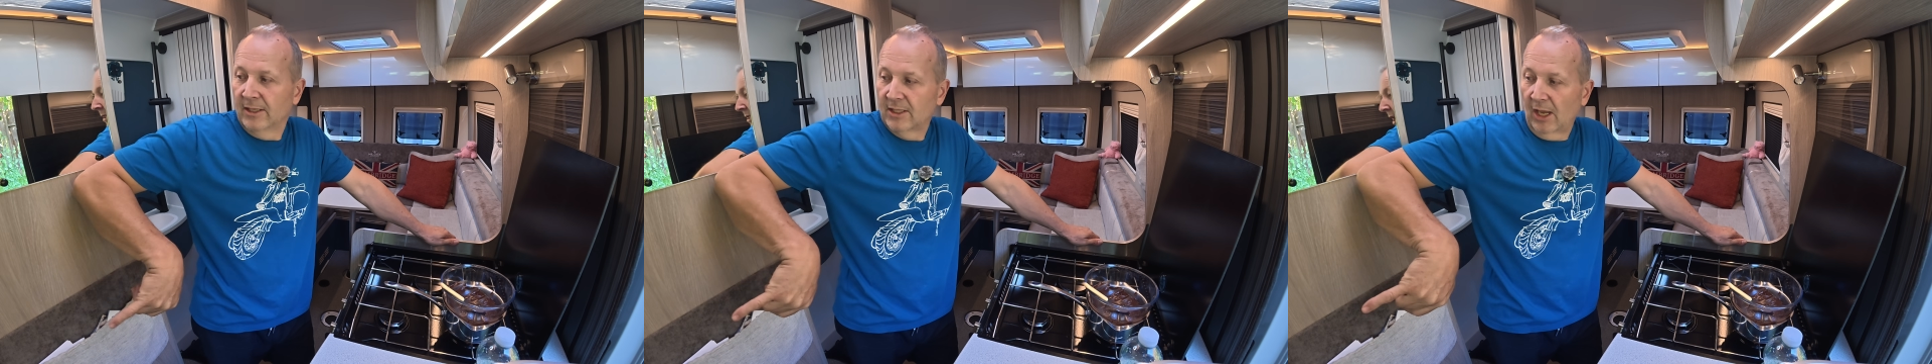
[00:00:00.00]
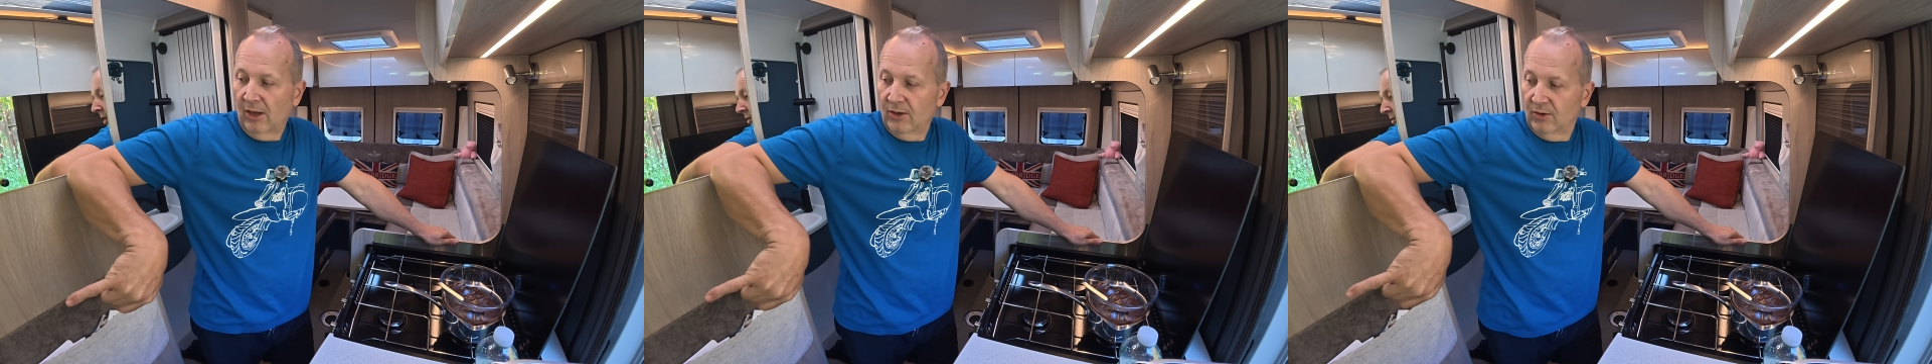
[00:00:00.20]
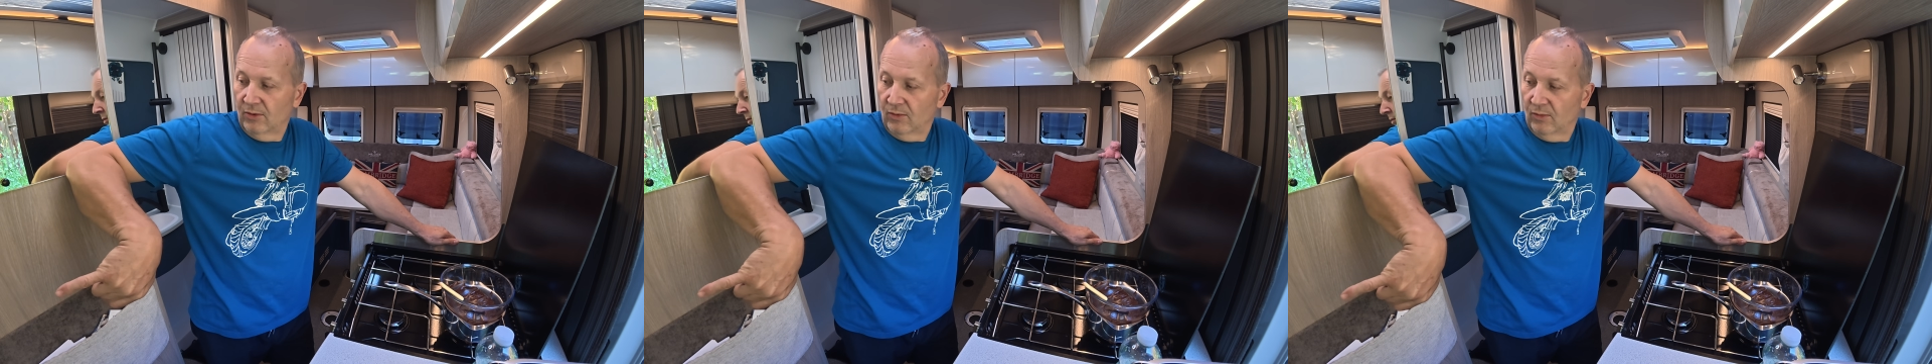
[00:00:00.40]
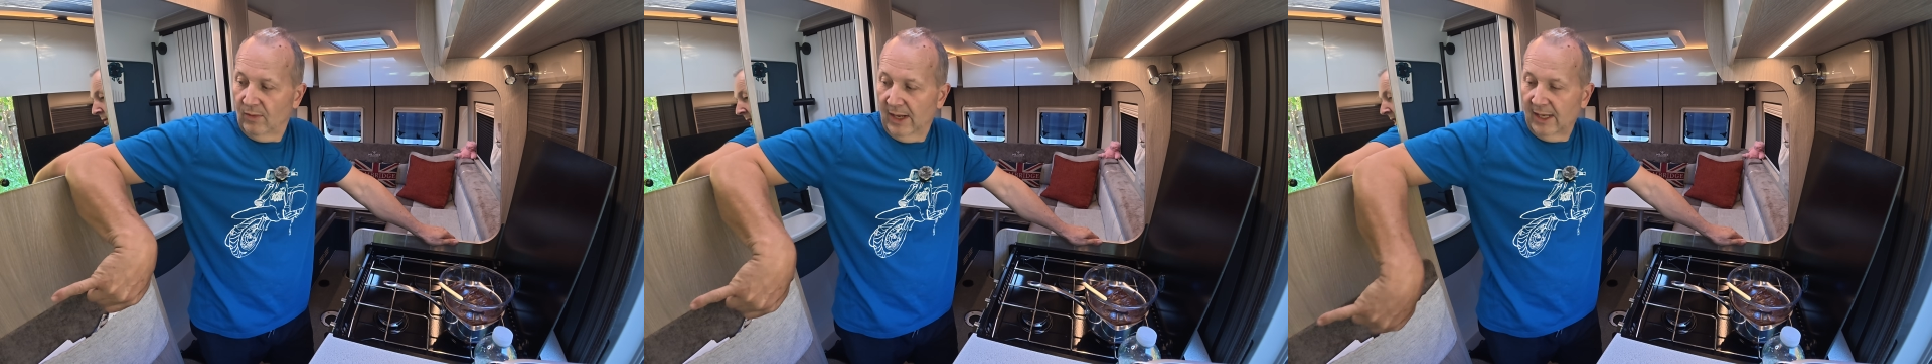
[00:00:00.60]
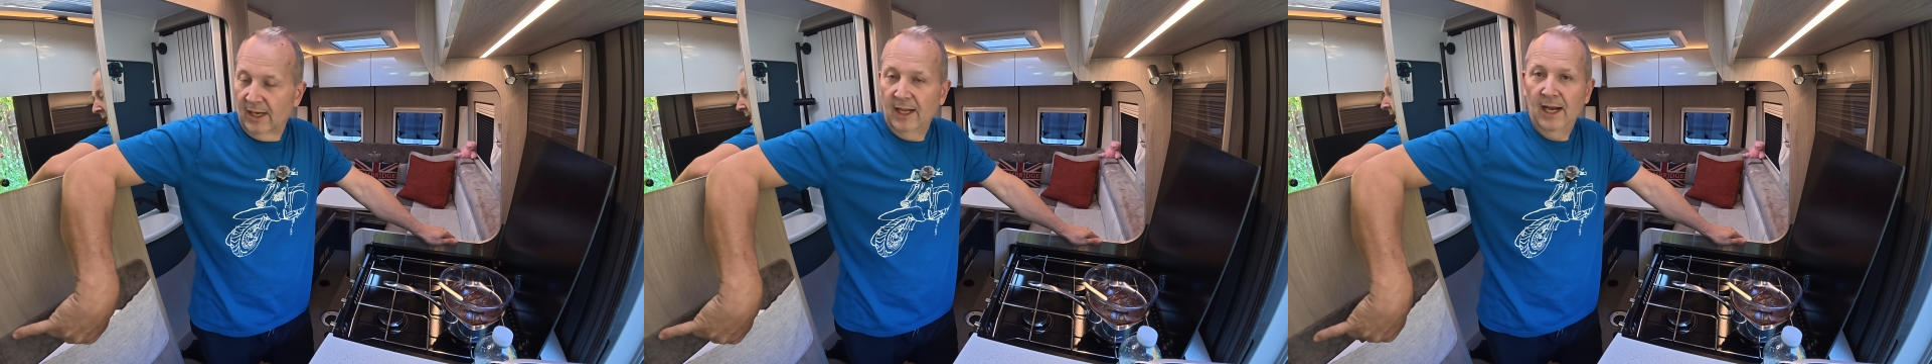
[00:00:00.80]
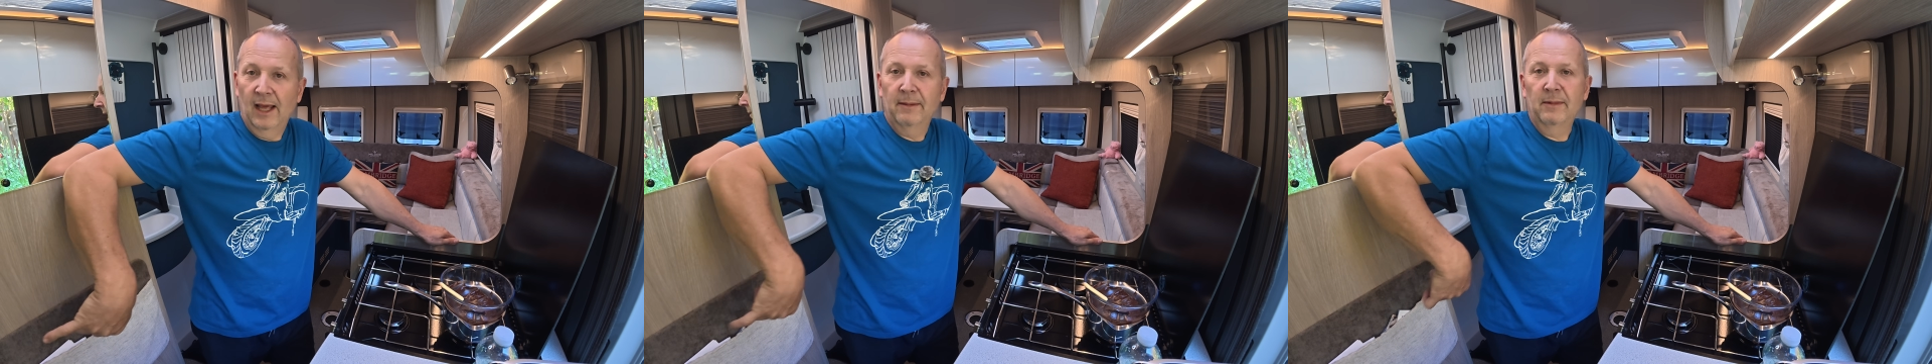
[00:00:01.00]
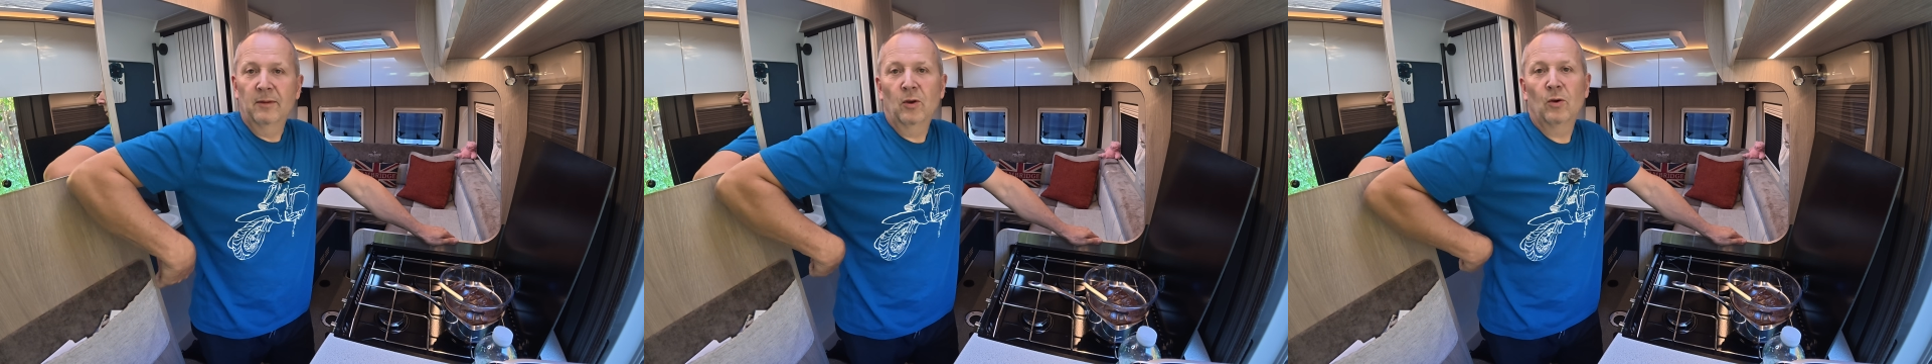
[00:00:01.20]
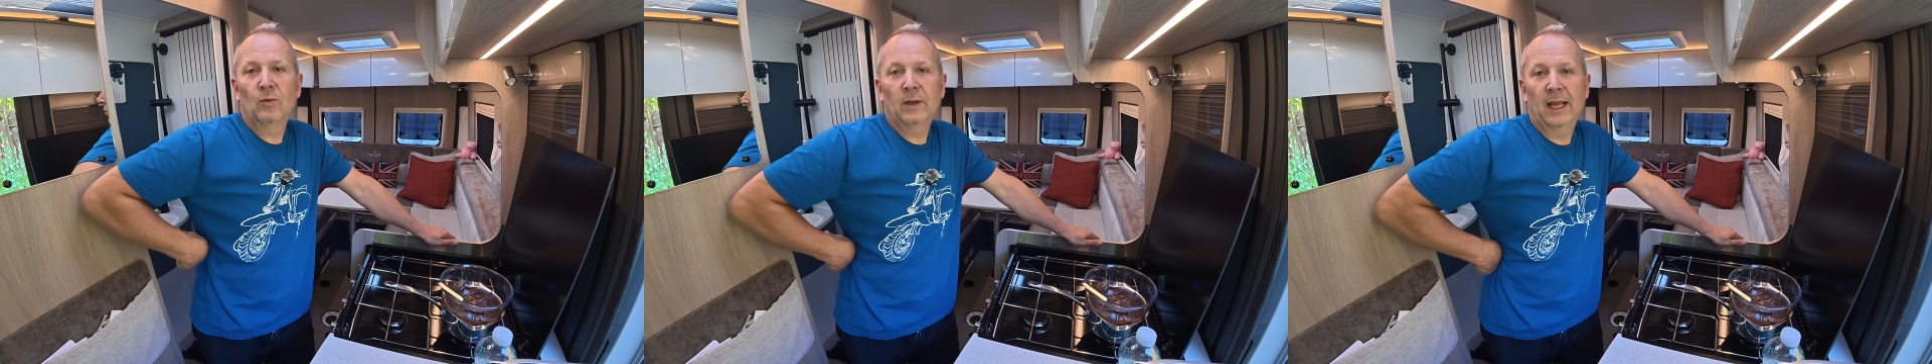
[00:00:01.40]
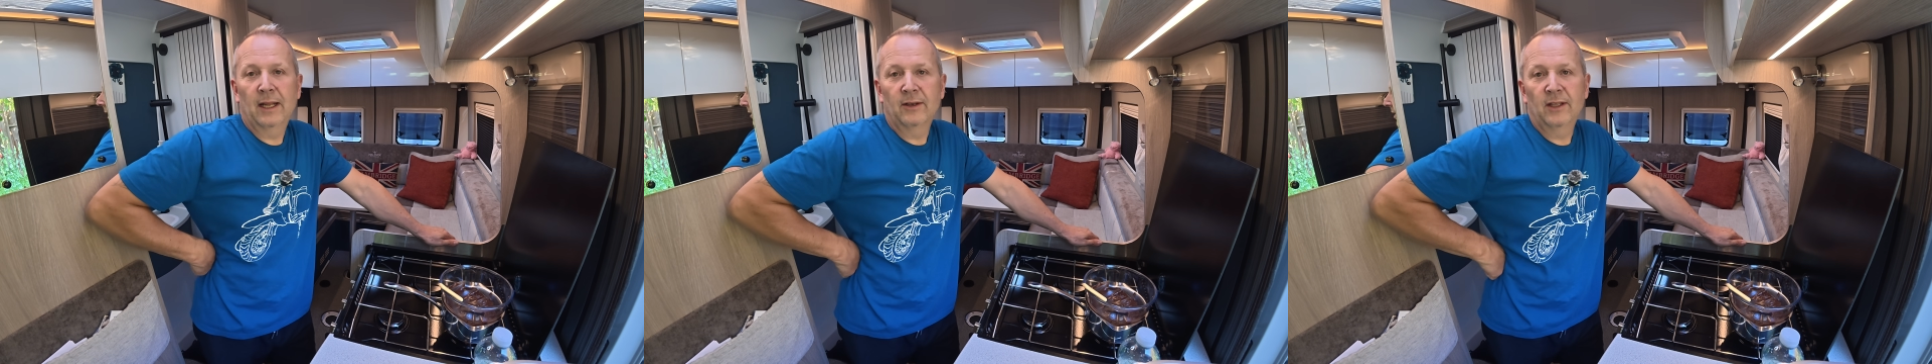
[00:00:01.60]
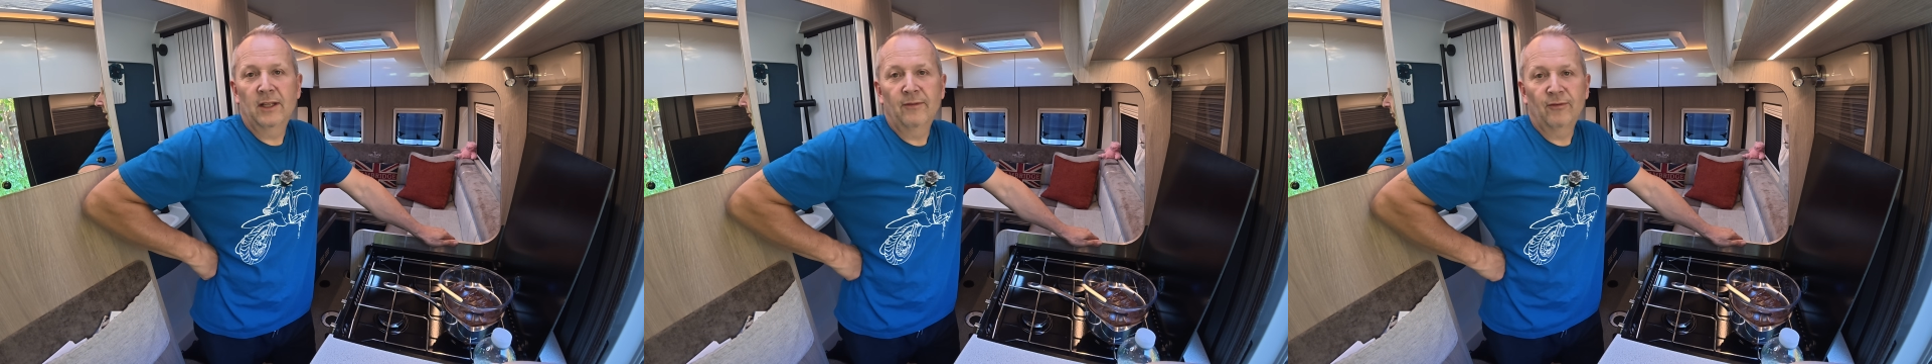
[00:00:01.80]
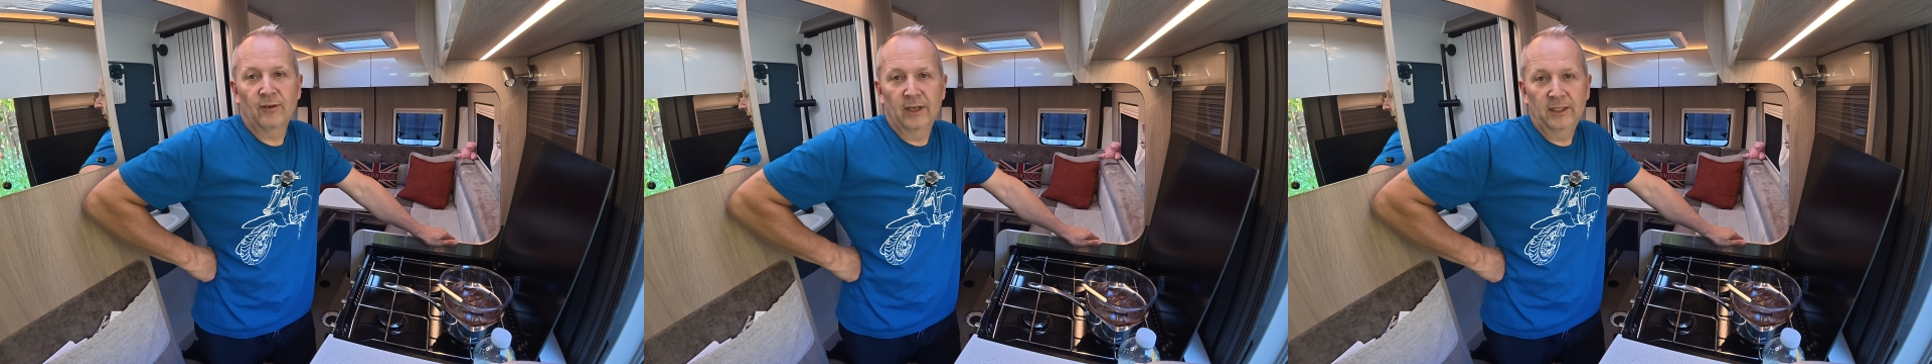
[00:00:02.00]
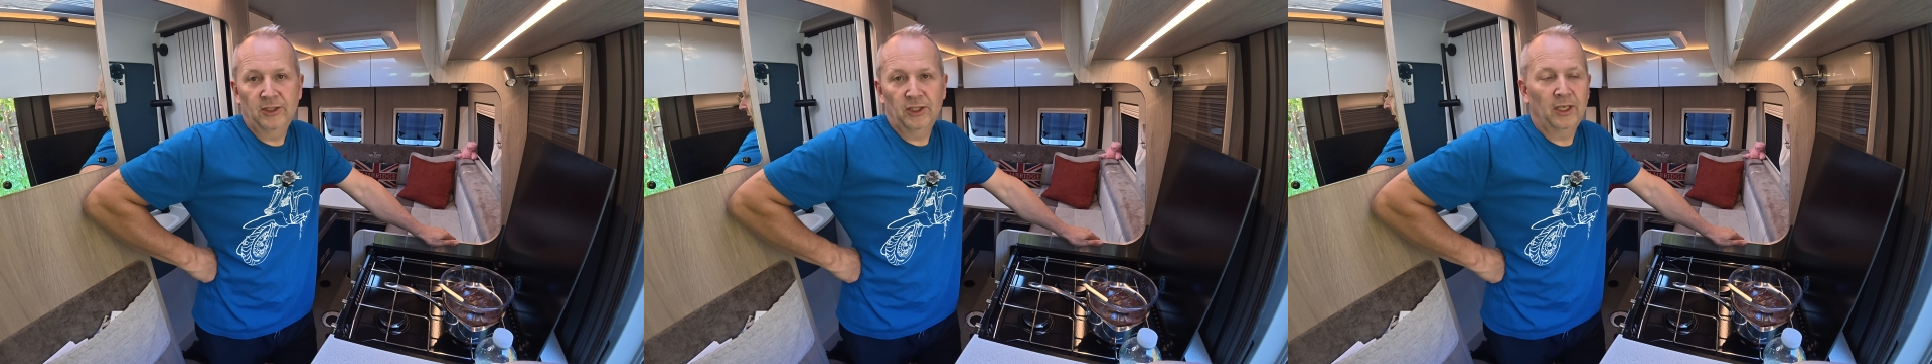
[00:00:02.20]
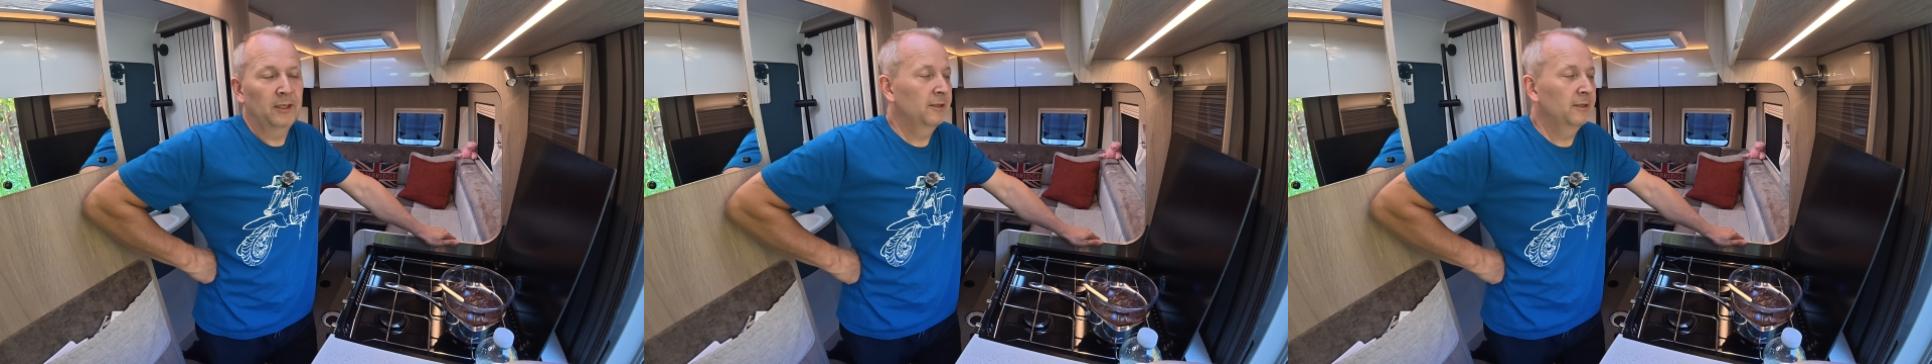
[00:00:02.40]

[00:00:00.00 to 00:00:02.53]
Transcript: So we're going to let them cool down in the fridge.